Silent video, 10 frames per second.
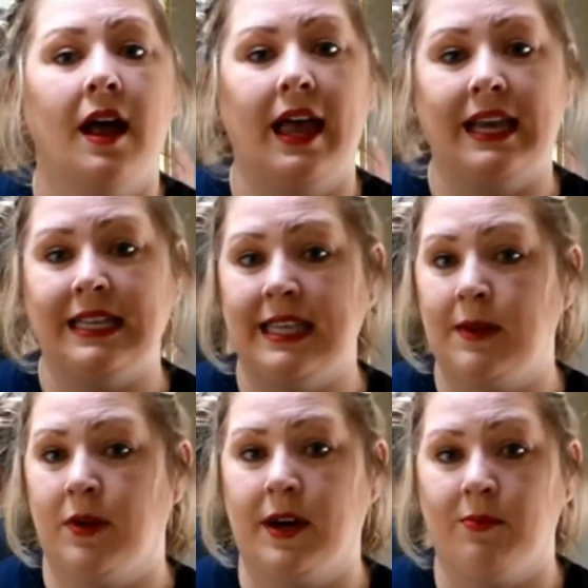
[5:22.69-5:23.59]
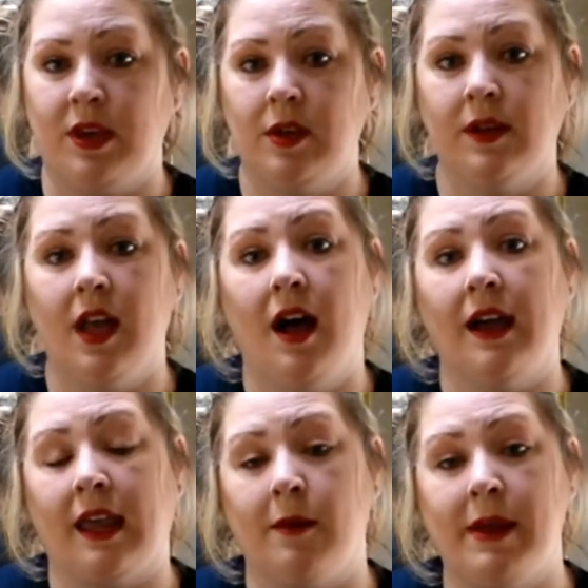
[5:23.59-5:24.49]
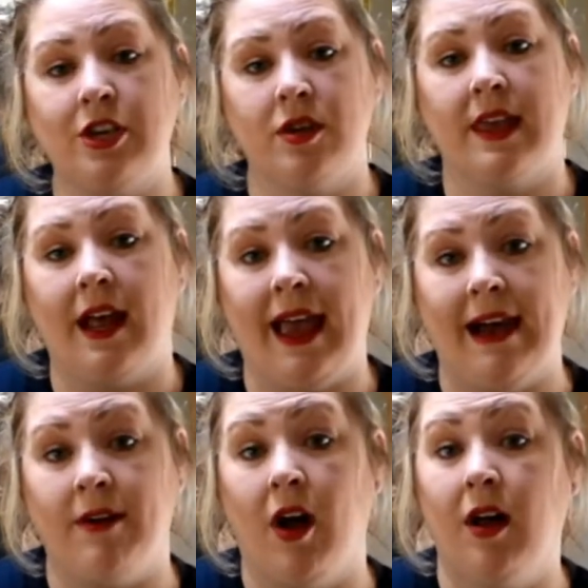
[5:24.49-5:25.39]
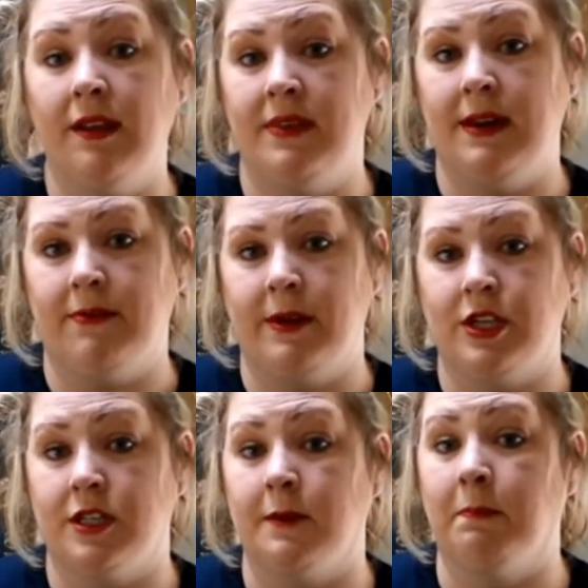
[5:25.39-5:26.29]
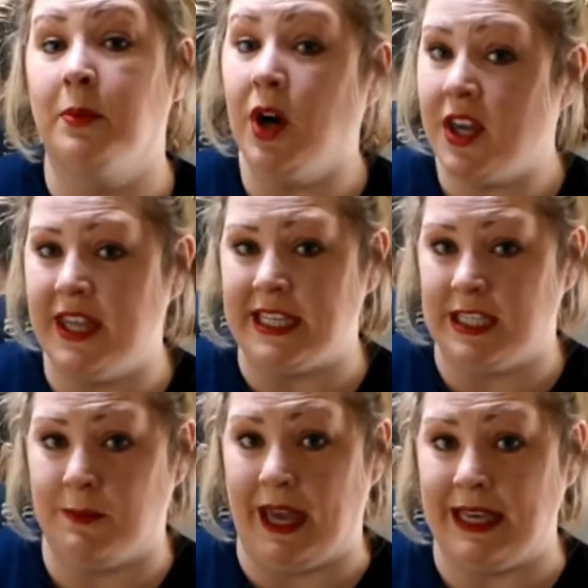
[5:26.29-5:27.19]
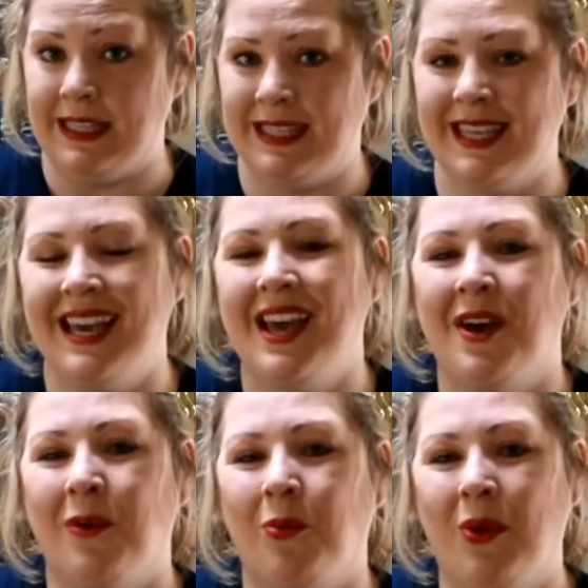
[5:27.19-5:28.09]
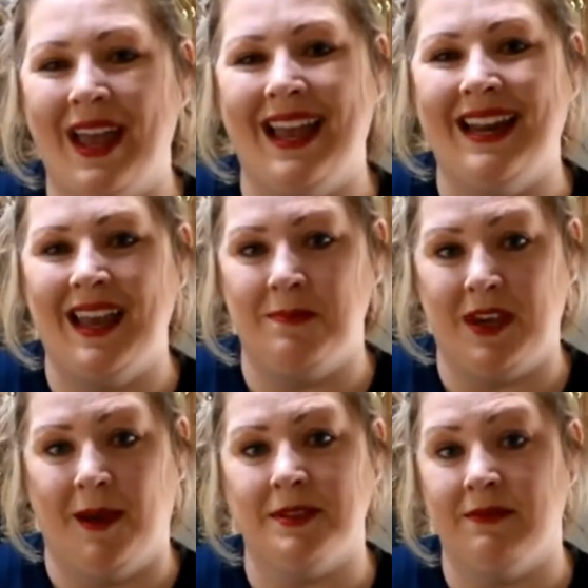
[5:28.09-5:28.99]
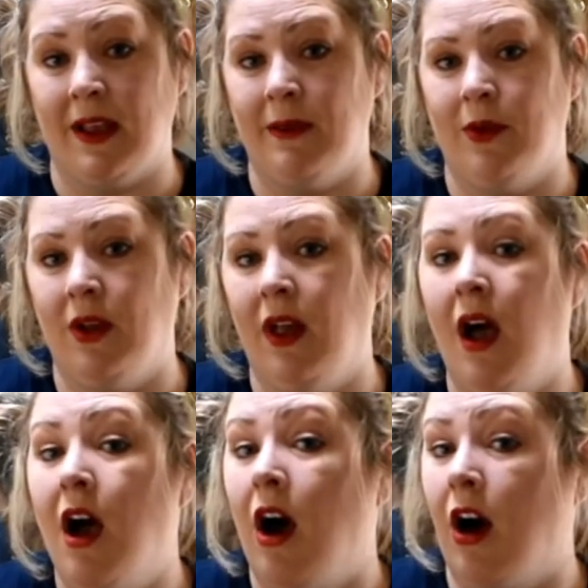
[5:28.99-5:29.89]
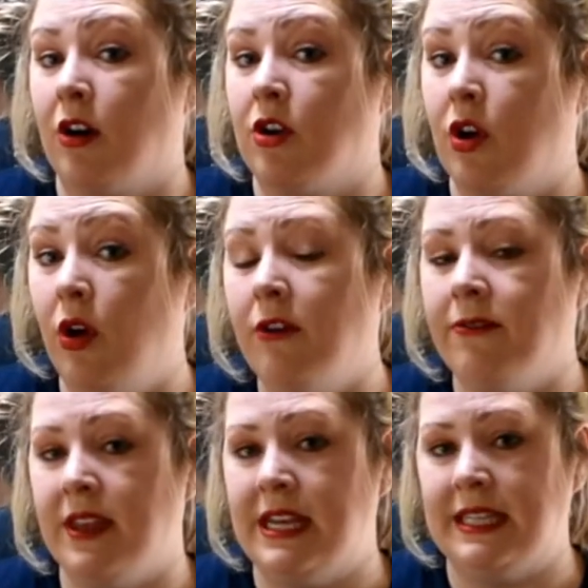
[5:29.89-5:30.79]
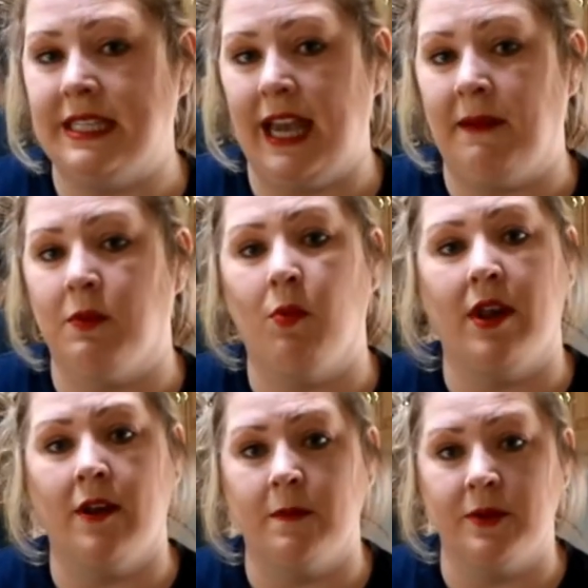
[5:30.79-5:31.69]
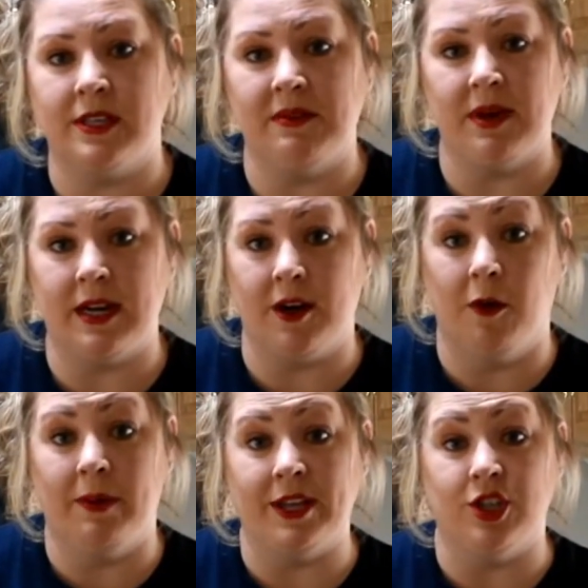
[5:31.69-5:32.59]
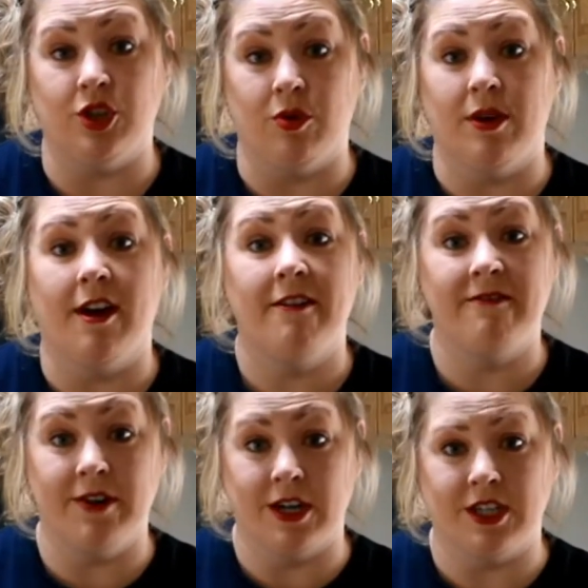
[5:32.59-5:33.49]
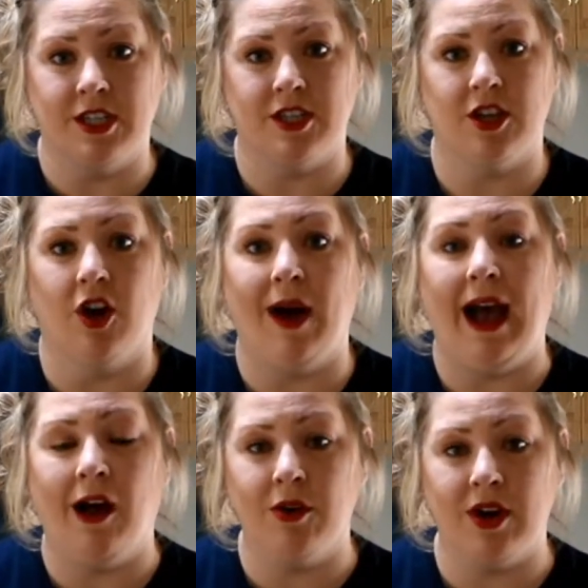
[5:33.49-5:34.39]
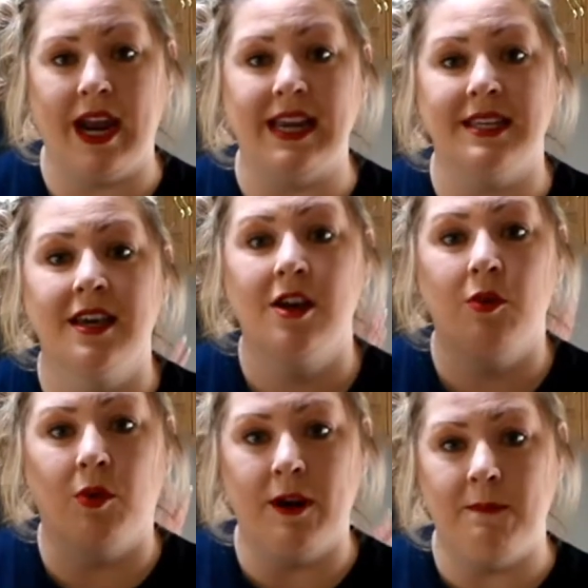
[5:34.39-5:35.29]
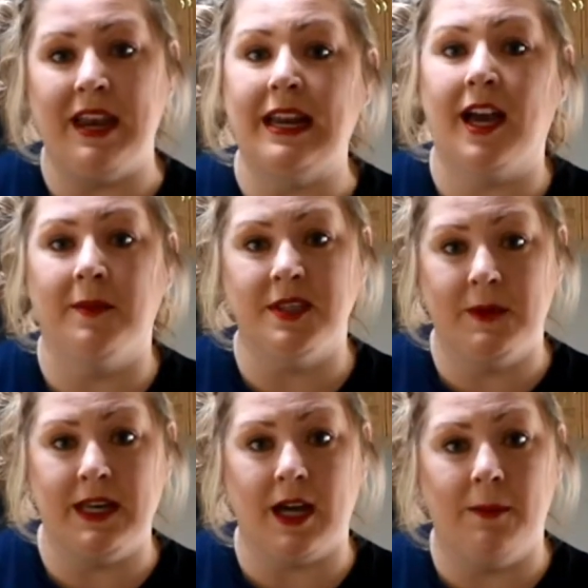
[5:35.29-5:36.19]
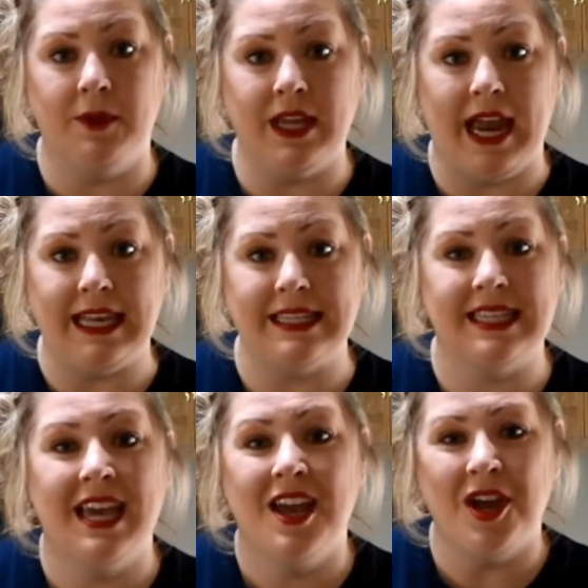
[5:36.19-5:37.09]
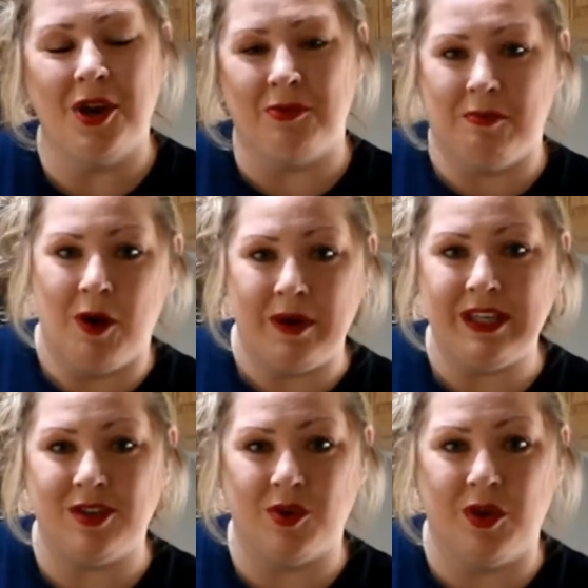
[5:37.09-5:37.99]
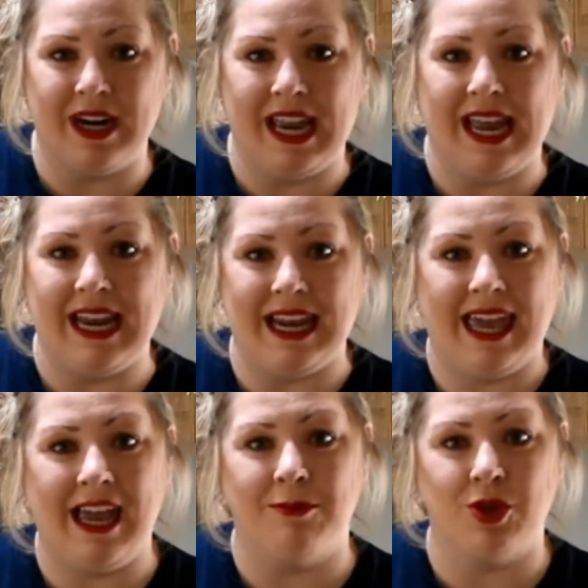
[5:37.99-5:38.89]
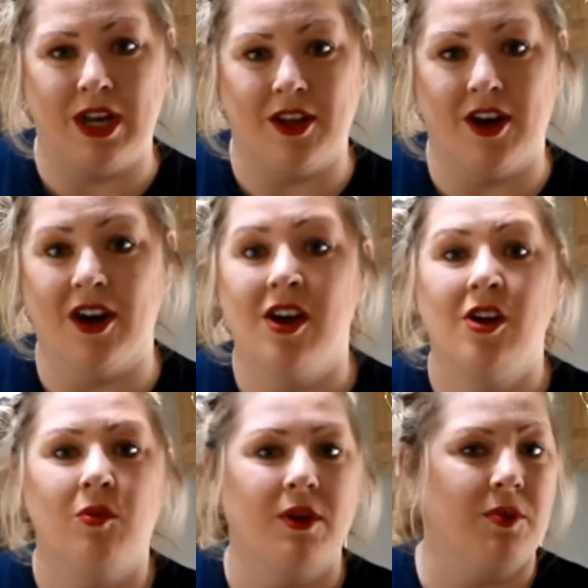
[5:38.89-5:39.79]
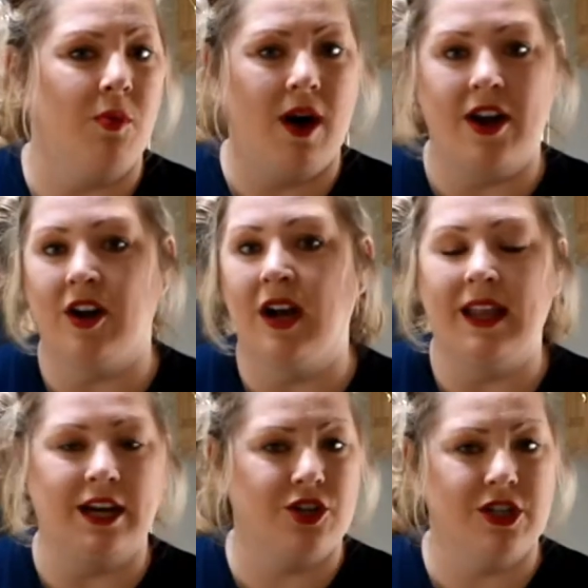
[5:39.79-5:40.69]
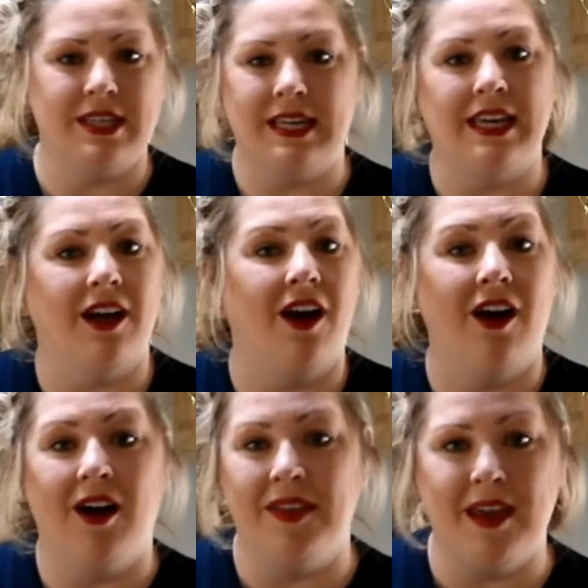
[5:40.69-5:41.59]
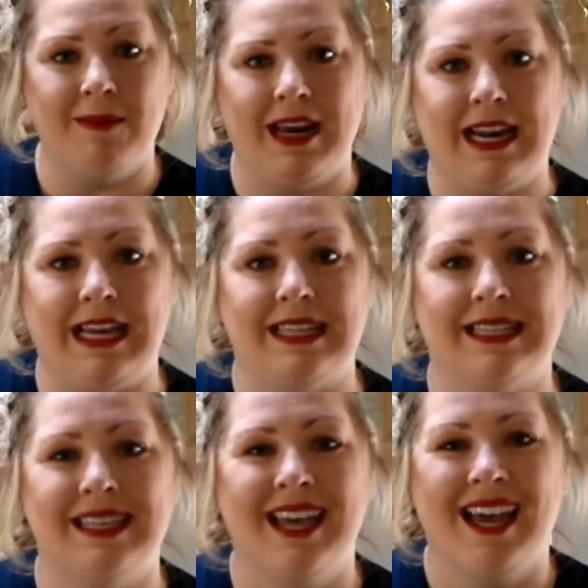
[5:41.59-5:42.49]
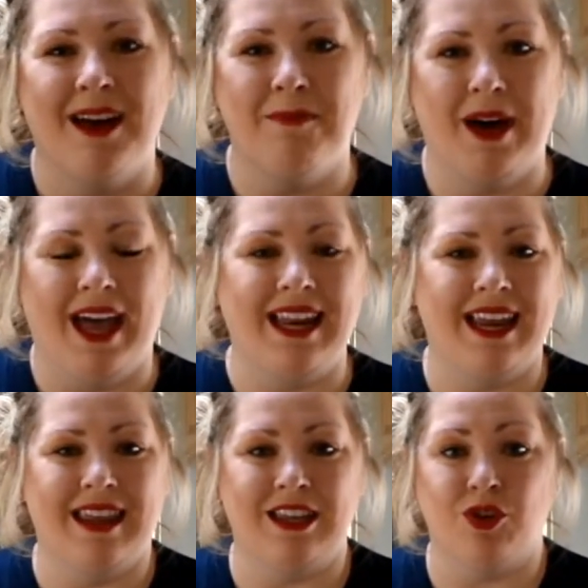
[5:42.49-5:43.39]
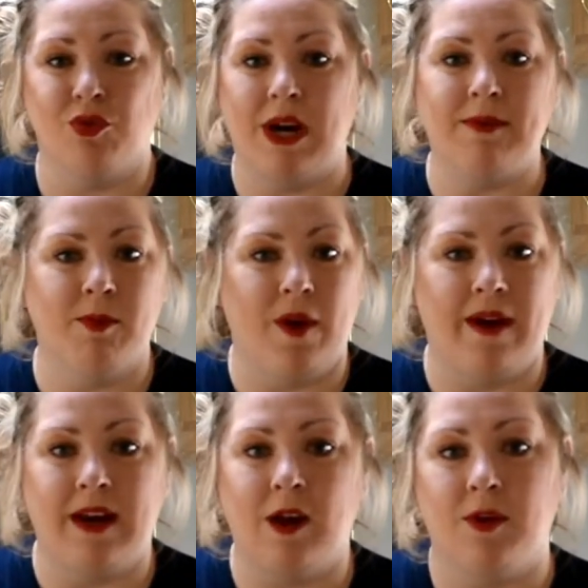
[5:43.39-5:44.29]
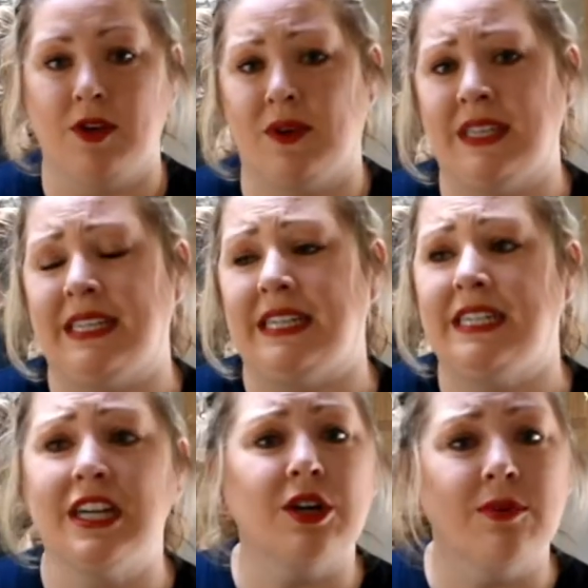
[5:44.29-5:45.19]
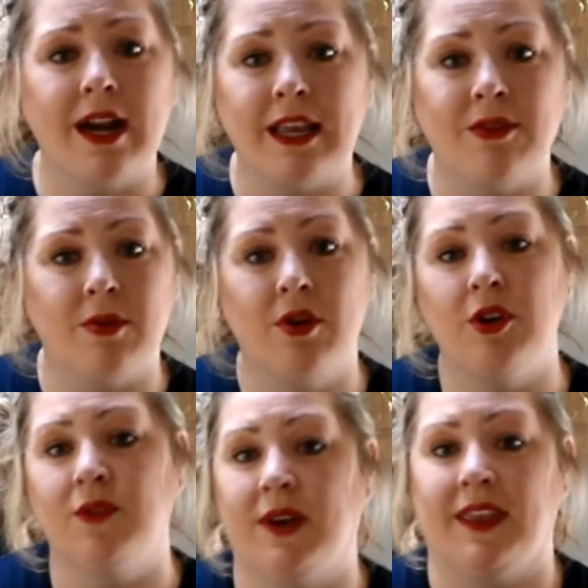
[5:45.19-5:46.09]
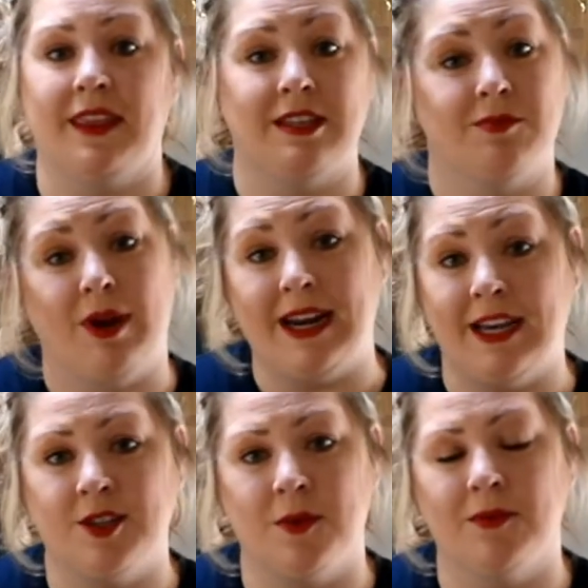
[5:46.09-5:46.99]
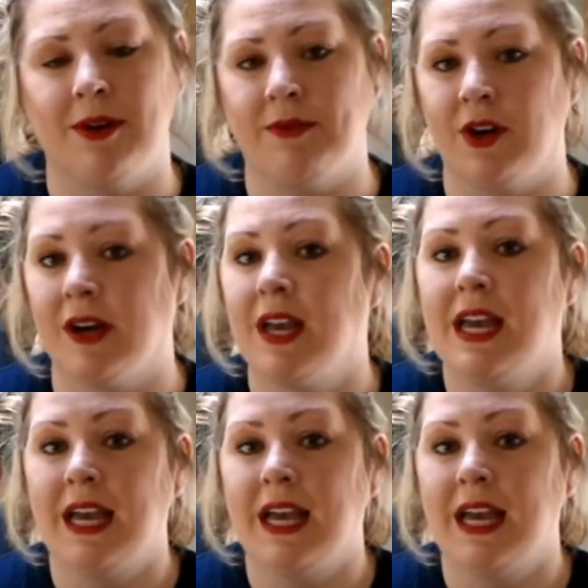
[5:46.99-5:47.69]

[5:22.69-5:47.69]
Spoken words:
Like I said, we're going to bring you along, and I'll make sure that I have all of the information to book this space when it becomes available. Our goal for this is to have it 100% ready to go by June 1st. So how great would it be to come spend a couple nights in remote Eastern Oregon in a camp trailer with water, electricity, all the amenities, but in this great remote area where you can see deer running through. It's right next to a river.